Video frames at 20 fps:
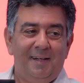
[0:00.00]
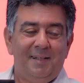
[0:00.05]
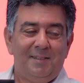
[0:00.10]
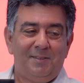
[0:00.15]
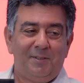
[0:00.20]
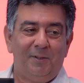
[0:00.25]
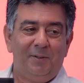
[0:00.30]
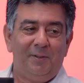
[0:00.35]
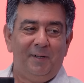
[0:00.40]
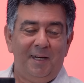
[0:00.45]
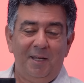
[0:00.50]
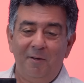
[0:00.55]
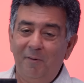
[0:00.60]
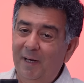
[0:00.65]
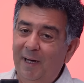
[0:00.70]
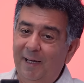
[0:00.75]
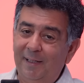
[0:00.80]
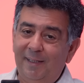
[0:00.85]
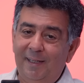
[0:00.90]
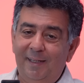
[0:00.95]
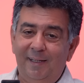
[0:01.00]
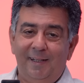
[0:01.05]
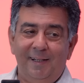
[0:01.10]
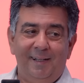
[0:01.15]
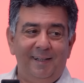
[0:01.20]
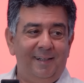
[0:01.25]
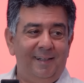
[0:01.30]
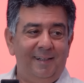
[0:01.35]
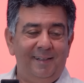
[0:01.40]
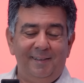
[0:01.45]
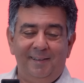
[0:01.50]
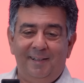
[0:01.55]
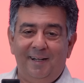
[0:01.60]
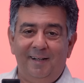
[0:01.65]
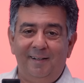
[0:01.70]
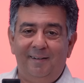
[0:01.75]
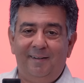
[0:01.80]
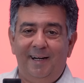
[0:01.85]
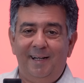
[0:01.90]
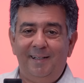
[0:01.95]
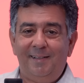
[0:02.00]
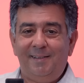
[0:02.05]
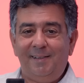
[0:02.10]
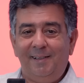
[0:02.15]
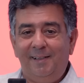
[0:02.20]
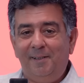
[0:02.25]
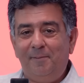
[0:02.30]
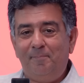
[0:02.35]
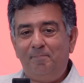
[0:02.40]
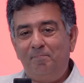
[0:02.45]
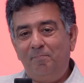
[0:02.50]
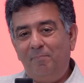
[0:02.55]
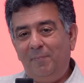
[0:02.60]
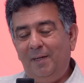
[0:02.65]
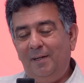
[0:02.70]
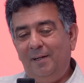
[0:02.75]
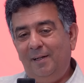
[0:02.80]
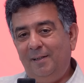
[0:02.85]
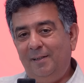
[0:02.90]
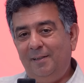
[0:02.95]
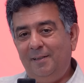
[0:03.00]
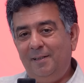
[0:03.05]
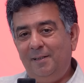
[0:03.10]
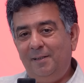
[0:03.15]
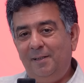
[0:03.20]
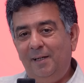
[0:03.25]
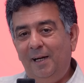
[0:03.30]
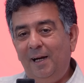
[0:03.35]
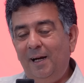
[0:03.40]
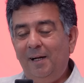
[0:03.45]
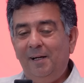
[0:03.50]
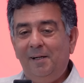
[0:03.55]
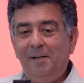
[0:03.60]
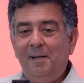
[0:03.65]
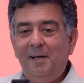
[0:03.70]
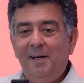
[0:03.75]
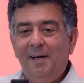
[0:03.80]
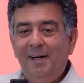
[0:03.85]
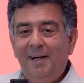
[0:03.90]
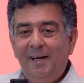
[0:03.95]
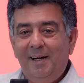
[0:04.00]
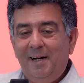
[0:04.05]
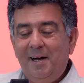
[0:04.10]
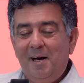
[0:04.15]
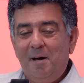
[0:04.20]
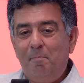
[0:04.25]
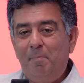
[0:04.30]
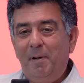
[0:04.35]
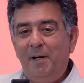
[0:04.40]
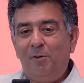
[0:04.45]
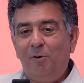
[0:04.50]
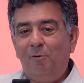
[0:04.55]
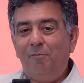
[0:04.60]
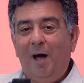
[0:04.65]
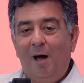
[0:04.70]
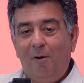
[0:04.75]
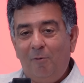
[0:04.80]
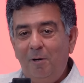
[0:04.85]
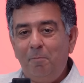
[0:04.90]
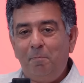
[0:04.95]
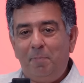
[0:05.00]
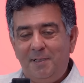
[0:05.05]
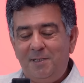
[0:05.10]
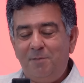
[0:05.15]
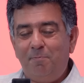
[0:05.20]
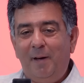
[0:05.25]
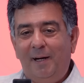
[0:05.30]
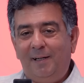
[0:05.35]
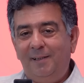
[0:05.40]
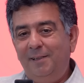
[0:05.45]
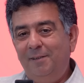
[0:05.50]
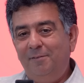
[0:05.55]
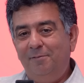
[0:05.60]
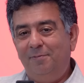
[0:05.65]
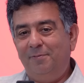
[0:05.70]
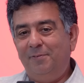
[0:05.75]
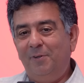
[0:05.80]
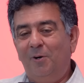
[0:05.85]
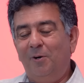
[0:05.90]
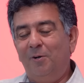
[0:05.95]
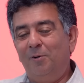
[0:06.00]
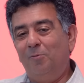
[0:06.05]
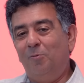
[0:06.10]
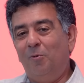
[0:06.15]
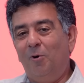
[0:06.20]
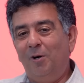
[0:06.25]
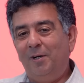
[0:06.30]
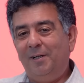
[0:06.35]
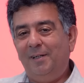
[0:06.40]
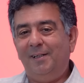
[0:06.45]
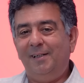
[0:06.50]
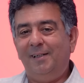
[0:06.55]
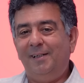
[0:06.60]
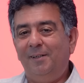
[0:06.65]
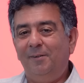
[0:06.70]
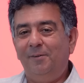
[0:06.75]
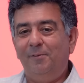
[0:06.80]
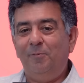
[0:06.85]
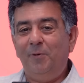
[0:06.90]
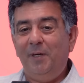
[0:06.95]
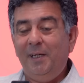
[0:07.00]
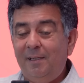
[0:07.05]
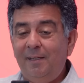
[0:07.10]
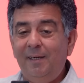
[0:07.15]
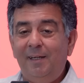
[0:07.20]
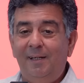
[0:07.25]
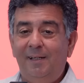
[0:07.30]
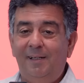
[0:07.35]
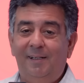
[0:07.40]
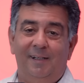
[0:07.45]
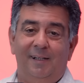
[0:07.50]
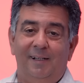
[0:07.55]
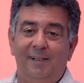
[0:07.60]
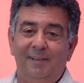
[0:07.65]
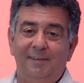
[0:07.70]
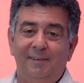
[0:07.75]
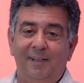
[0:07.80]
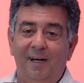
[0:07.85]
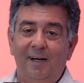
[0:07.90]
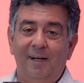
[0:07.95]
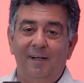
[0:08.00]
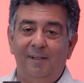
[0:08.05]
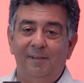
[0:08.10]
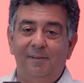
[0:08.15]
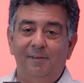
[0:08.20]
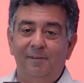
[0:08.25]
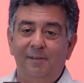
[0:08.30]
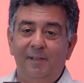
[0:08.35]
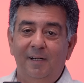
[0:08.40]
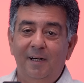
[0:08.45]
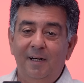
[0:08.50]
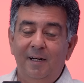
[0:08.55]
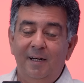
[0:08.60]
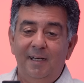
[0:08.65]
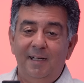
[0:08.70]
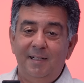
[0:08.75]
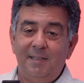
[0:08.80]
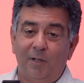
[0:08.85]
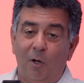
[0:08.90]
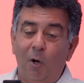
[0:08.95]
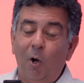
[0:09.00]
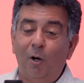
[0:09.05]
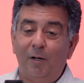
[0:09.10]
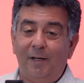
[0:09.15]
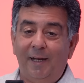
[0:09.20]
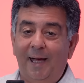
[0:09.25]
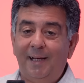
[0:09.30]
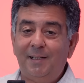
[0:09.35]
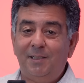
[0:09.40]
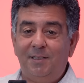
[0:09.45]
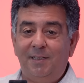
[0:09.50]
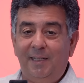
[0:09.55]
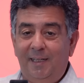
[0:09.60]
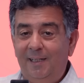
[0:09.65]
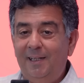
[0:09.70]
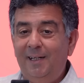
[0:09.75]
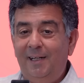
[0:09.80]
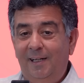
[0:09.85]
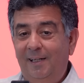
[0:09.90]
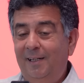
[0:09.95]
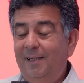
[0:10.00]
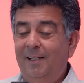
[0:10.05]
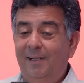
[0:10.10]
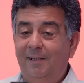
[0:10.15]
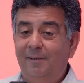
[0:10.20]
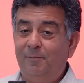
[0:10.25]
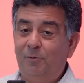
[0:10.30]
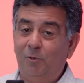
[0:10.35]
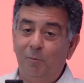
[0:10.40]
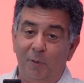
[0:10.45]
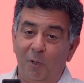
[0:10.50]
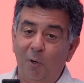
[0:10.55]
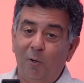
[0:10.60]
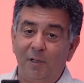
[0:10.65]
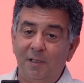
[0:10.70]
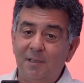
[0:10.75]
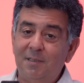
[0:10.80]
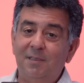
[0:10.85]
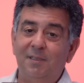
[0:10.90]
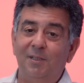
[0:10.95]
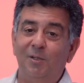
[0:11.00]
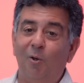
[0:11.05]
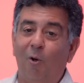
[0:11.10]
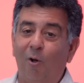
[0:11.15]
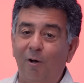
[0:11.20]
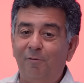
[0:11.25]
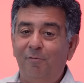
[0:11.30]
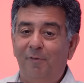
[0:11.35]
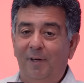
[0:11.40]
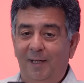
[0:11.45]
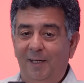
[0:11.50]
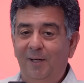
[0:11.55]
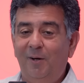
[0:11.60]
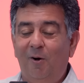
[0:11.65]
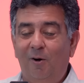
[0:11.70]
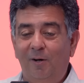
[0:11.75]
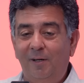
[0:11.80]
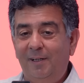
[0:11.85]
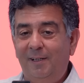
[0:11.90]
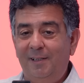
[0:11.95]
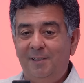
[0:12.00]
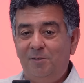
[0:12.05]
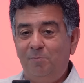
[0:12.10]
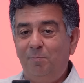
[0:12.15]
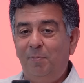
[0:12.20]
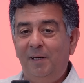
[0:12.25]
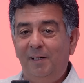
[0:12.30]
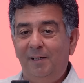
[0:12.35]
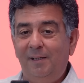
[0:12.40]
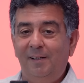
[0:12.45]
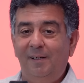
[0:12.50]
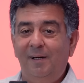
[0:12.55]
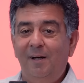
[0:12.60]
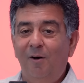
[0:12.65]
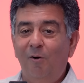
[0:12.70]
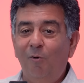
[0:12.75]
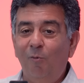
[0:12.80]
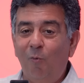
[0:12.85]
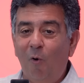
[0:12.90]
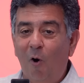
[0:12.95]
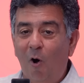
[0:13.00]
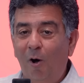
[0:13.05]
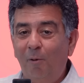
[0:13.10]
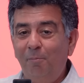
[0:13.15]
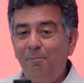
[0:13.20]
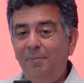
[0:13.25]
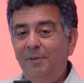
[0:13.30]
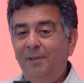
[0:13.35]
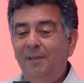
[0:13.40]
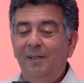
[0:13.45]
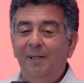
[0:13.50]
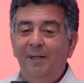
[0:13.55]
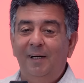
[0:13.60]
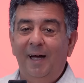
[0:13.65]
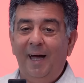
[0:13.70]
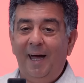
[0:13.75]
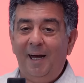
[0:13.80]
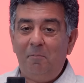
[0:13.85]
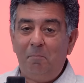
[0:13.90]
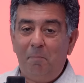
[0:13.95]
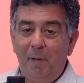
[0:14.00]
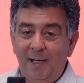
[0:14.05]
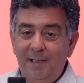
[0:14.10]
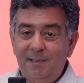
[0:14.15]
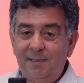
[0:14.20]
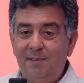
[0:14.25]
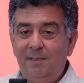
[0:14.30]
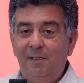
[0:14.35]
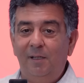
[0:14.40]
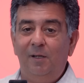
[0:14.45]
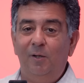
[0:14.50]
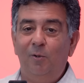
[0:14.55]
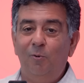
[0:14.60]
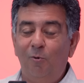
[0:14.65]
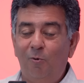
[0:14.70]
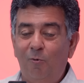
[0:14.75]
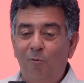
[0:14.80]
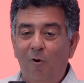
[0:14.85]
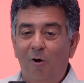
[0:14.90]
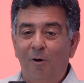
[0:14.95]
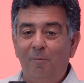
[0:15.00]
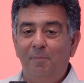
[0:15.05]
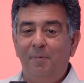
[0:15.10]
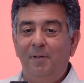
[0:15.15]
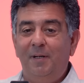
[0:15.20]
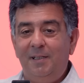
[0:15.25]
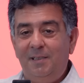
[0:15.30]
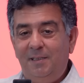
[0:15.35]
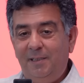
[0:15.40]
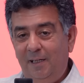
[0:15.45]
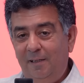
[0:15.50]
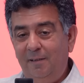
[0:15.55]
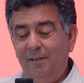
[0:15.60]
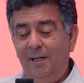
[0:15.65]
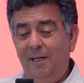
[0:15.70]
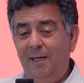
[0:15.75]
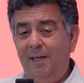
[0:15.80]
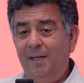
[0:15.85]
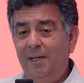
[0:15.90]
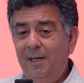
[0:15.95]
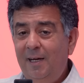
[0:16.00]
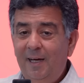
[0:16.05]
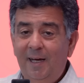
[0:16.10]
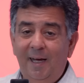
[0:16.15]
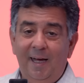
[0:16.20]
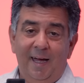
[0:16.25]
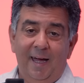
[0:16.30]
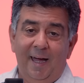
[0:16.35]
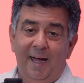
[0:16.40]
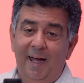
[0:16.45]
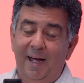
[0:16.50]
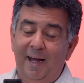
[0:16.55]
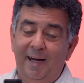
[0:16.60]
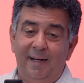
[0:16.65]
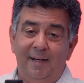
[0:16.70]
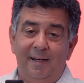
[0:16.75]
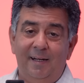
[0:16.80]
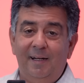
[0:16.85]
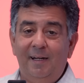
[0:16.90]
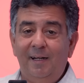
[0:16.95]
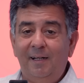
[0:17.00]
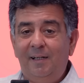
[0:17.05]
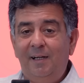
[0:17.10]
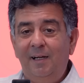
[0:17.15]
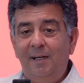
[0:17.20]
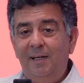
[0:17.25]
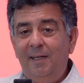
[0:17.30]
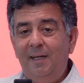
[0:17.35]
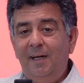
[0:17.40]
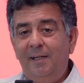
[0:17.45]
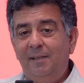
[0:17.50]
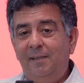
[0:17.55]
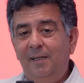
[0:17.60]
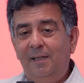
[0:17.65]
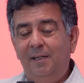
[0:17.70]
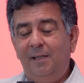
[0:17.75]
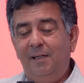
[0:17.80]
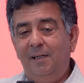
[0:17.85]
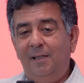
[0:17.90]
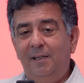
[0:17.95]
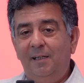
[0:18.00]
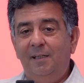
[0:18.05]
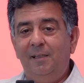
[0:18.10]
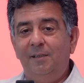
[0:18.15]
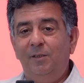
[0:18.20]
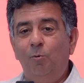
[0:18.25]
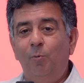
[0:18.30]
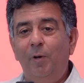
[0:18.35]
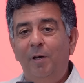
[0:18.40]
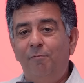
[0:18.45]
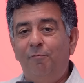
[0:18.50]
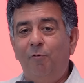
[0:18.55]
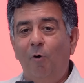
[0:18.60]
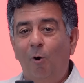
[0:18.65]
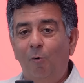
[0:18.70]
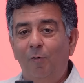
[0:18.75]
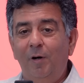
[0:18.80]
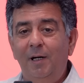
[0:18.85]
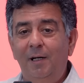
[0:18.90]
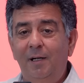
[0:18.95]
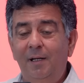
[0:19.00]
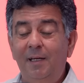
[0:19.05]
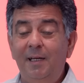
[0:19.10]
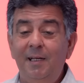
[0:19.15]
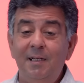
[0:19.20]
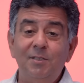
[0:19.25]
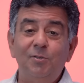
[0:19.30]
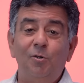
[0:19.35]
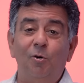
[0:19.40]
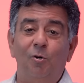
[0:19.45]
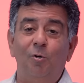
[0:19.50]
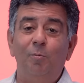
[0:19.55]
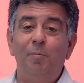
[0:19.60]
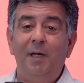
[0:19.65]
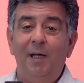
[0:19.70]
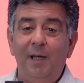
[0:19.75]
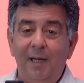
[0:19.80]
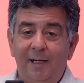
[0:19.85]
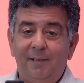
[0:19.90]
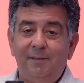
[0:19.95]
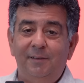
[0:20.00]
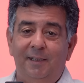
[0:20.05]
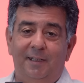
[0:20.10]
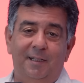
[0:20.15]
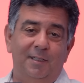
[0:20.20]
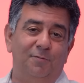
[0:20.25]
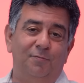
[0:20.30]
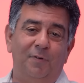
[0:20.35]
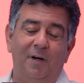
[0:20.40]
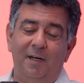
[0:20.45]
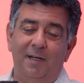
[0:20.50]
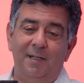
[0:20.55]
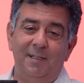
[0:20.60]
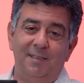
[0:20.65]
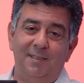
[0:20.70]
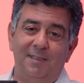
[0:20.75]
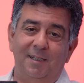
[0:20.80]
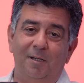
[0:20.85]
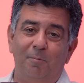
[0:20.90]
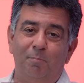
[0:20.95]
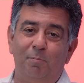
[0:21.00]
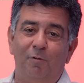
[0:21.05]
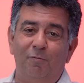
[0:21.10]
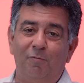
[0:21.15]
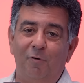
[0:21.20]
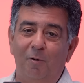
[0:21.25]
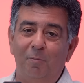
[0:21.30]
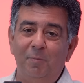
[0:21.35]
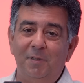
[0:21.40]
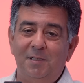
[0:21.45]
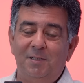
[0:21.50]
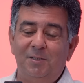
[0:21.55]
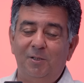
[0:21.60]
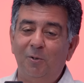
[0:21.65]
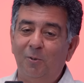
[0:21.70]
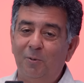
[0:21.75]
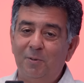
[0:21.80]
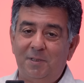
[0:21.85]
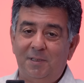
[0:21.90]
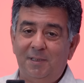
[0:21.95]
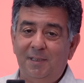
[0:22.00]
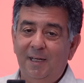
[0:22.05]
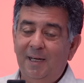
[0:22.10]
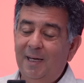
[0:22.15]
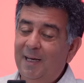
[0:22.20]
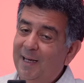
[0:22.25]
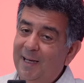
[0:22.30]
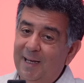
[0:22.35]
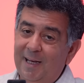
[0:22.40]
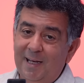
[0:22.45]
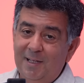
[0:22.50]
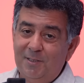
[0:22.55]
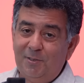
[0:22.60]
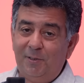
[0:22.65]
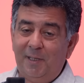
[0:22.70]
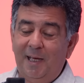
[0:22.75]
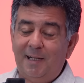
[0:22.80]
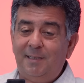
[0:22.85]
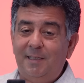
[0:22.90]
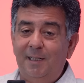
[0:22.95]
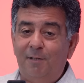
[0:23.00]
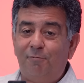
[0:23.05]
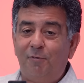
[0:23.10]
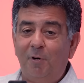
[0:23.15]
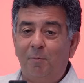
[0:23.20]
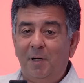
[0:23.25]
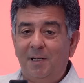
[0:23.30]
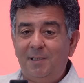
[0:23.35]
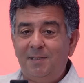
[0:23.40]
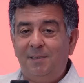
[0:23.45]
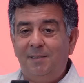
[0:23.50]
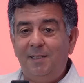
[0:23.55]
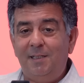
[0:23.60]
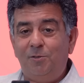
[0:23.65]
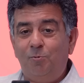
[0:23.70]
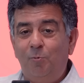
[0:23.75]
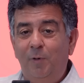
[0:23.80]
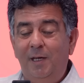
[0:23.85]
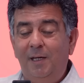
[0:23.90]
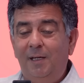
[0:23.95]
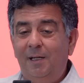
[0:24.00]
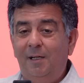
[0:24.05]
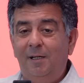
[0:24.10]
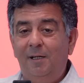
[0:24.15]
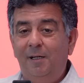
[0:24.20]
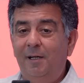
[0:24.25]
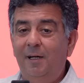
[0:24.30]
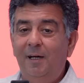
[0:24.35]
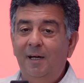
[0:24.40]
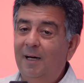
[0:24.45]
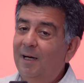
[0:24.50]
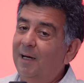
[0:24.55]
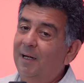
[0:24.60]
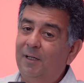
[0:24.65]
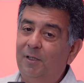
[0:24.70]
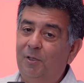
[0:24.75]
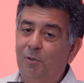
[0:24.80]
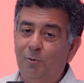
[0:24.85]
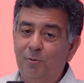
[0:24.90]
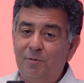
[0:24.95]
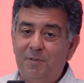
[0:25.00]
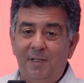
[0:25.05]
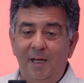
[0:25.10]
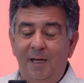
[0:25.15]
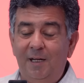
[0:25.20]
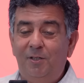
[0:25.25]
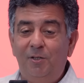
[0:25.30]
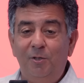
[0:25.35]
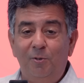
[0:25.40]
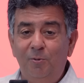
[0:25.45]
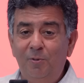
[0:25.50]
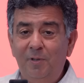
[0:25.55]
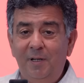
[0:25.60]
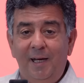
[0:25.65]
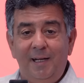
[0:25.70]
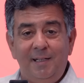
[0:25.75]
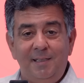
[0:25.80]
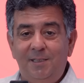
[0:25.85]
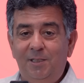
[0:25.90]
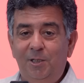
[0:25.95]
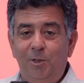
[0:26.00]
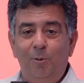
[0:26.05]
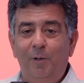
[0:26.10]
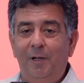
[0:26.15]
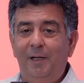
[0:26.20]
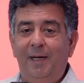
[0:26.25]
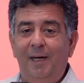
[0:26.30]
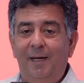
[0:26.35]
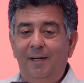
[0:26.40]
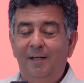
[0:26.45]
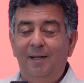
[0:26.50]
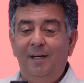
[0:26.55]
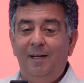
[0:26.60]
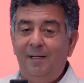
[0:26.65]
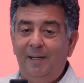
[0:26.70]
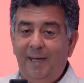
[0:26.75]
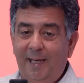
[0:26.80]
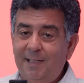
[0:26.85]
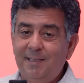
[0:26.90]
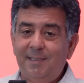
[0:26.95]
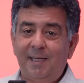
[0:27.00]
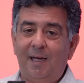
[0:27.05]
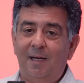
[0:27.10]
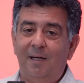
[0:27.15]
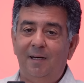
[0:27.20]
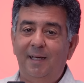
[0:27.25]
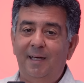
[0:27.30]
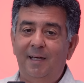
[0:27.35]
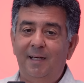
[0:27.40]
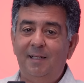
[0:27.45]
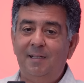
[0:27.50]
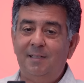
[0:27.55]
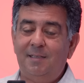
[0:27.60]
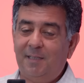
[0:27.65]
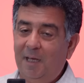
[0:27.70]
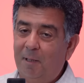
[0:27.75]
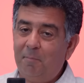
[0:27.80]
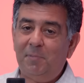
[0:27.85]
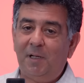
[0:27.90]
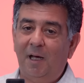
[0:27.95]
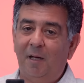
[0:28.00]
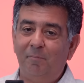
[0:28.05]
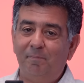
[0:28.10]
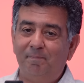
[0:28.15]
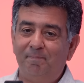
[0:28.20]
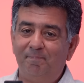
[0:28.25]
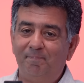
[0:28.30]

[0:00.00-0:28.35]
So anyway, I think a great little bit of our perspective on what we think is the hot hatch scene in India. To be honest, not very hot. It's been warm at best, lukewarm generally. And clearly, I think the way forward is going to be electric as far as performance goes. So that's it from us this week. Do stay tuned and see you again next Saturday, same time.